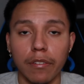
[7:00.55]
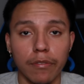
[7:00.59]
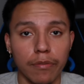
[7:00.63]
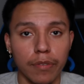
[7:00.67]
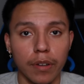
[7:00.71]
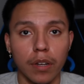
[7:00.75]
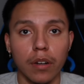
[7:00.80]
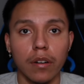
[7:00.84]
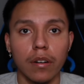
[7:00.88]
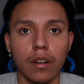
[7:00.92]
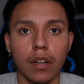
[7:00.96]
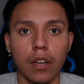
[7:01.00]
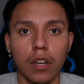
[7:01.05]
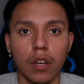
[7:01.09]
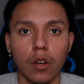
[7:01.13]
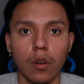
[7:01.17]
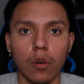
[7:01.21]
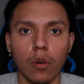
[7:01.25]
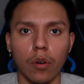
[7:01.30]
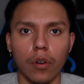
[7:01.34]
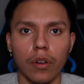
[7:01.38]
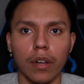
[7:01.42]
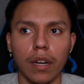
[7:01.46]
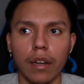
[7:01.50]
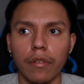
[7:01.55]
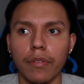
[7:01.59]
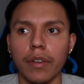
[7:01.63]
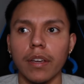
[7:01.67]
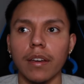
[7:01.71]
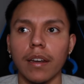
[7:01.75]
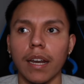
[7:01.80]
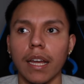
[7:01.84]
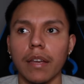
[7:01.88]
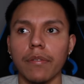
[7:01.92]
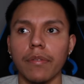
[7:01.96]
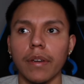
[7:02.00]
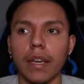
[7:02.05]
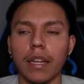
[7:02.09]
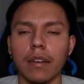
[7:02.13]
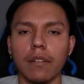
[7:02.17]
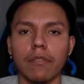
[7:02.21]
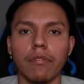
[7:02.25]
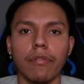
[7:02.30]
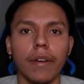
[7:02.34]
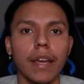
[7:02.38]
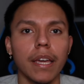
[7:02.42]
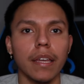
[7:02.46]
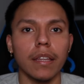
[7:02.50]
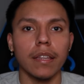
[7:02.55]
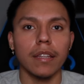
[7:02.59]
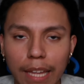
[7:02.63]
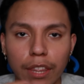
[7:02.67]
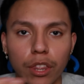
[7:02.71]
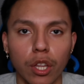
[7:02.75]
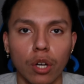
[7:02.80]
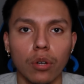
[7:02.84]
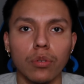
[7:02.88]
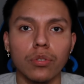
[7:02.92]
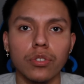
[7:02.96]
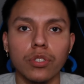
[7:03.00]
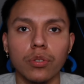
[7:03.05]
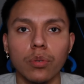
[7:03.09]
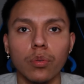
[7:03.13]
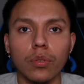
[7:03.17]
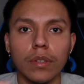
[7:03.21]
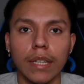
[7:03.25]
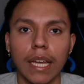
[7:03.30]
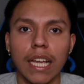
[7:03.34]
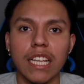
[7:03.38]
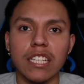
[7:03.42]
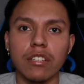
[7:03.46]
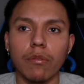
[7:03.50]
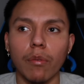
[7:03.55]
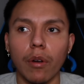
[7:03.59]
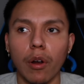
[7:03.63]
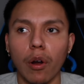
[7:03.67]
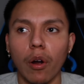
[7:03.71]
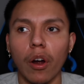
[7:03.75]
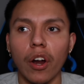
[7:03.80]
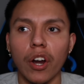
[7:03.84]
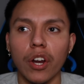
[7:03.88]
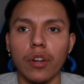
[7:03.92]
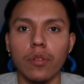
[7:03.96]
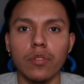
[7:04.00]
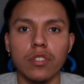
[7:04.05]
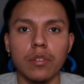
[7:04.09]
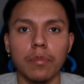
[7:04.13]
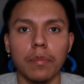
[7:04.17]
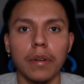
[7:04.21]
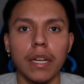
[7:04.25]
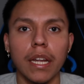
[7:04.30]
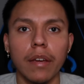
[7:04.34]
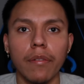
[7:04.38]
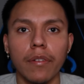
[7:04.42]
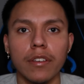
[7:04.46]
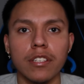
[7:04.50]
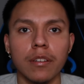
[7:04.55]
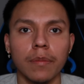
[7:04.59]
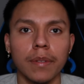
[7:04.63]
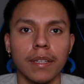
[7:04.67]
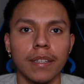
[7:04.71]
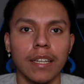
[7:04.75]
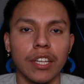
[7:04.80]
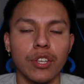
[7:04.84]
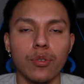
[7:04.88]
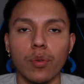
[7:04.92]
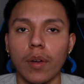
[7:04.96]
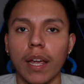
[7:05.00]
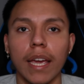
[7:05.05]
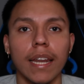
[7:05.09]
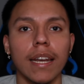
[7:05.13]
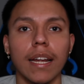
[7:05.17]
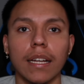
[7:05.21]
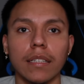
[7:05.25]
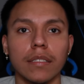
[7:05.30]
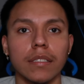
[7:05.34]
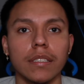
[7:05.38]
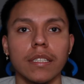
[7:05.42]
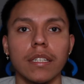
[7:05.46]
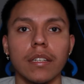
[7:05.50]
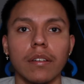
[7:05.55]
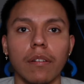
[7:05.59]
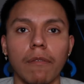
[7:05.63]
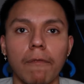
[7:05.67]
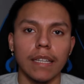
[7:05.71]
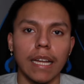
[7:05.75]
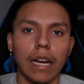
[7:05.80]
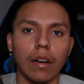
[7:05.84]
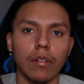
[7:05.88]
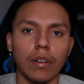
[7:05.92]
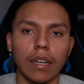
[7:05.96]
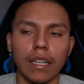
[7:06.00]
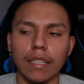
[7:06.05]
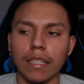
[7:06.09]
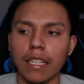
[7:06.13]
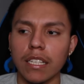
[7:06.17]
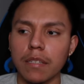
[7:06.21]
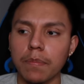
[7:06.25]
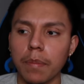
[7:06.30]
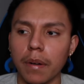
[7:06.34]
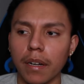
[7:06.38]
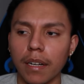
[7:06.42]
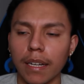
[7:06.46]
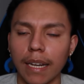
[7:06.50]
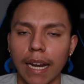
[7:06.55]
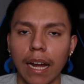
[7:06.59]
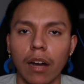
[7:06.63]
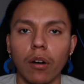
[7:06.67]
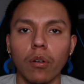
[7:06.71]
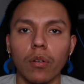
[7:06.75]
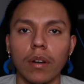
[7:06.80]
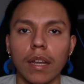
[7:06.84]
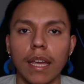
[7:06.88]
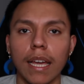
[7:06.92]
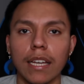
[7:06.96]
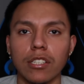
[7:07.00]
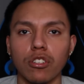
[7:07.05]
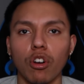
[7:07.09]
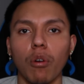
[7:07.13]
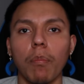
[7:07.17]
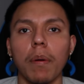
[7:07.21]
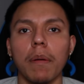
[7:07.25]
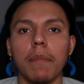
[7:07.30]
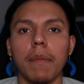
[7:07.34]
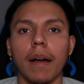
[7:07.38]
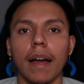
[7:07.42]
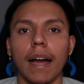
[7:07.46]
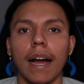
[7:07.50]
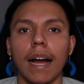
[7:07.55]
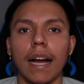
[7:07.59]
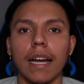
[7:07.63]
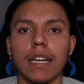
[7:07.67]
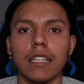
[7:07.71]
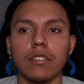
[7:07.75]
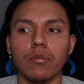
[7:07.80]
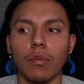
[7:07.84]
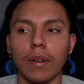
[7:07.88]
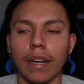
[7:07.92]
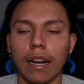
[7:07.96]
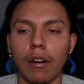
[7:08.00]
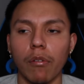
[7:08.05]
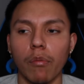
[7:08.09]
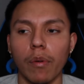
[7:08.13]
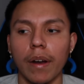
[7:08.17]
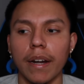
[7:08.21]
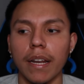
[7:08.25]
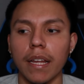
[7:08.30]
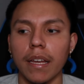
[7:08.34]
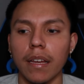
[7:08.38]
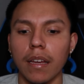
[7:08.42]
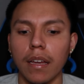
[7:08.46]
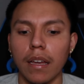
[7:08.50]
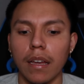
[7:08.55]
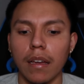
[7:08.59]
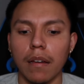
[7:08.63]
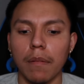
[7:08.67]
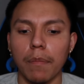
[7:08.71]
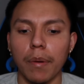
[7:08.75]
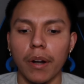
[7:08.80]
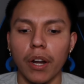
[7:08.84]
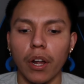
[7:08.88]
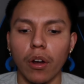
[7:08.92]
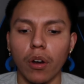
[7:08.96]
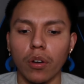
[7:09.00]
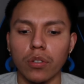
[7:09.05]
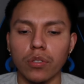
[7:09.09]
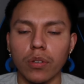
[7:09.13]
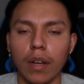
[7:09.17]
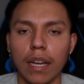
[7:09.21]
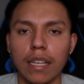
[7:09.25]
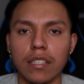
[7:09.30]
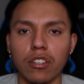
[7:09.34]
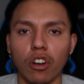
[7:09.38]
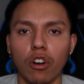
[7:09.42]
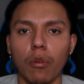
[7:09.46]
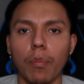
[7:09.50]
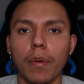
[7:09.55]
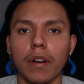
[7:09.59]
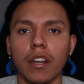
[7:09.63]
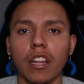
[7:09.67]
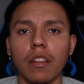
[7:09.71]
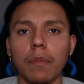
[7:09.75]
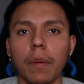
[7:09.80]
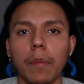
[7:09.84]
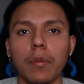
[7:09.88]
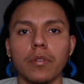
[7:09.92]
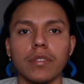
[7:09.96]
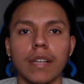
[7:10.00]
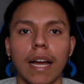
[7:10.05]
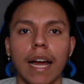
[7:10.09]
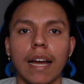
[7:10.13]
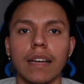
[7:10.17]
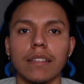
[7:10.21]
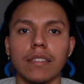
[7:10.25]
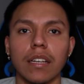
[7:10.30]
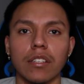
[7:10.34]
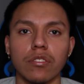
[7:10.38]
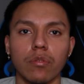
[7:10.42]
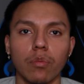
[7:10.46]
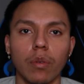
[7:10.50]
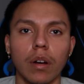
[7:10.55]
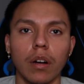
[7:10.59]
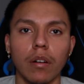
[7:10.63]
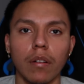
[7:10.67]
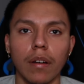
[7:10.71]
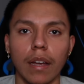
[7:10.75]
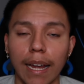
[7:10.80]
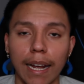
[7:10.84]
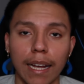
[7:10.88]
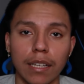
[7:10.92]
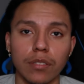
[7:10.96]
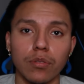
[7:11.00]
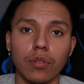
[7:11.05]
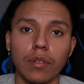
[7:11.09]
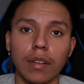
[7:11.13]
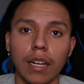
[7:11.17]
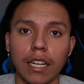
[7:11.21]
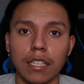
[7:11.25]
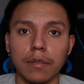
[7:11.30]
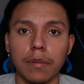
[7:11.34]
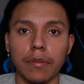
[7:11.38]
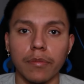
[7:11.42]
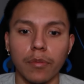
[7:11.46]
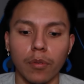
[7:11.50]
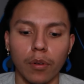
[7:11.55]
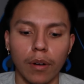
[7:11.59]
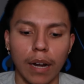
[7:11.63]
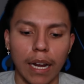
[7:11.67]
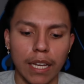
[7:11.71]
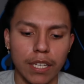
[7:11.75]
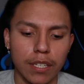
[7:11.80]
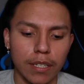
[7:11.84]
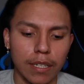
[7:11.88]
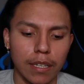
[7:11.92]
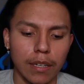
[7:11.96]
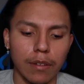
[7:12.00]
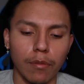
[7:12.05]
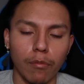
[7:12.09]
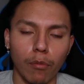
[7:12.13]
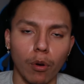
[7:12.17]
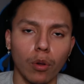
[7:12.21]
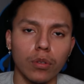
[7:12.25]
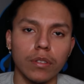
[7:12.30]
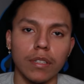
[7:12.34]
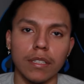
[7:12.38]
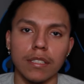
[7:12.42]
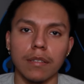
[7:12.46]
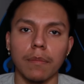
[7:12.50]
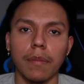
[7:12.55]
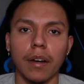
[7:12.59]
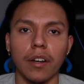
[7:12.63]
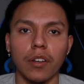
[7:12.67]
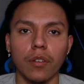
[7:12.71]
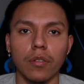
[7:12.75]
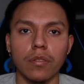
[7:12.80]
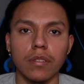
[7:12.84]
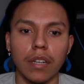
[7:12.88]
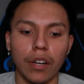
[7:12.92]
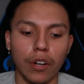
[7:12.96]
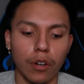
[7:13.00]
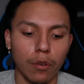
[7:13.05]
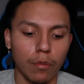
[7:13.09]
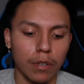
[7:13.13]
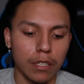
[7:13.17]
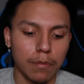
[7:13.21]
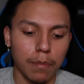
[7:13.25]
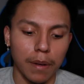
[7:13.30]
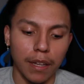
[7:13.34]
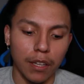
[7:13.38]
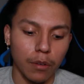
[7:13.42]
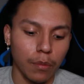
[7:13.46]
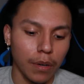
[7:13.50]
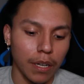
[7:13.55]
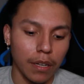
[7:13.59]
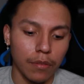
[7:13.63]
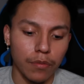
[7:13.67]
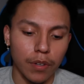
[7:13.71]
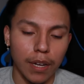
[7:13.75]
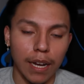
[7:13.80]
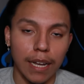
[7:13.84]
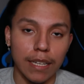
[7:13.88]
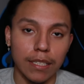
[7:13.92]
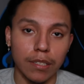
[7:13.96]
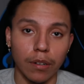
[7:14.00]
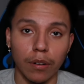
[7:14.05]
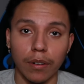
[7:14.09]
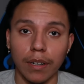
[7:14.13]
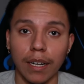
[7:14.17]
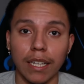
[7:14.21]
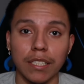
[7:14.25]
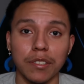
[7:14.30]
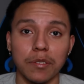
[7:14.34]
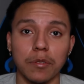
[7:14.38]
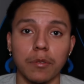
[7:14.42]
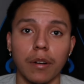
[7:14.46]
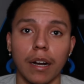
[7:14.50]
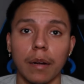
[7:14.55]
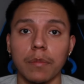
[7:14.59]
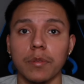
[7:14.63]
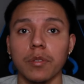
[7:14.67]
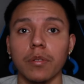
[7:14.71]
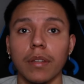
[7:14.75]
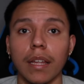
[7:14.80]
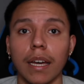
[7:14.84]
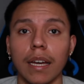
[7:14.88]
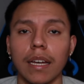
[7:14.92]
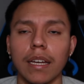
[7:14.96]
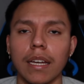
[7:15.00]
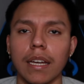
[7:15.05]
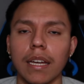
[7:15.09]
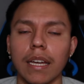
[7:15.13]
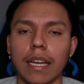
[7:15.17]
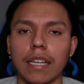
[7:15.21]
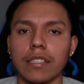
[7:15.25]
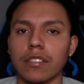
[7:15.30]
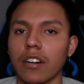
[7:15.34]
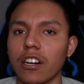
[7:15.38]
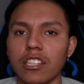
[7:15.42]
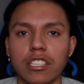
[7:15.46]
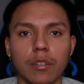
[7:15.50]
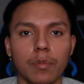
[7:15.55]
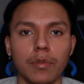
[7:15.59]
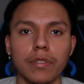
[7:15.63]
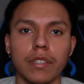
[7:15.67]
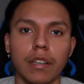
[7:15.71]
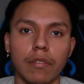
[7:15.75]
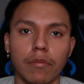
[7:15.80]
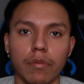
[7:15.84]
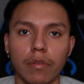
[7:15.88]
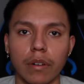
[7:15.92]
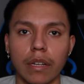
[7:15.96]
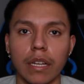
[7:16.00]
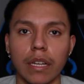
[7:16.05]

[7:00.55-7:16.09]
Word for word: in fear or you're living your life in faith. And those two things require you to believe in something that you cannot see. Now, this book not only has opened my eyes when I read it, but it also has opened other people's eyes as well. Like I told you guys before, I actually wrote this in my newsletter, which by the way, if you guys are not subscribed to that, is 100%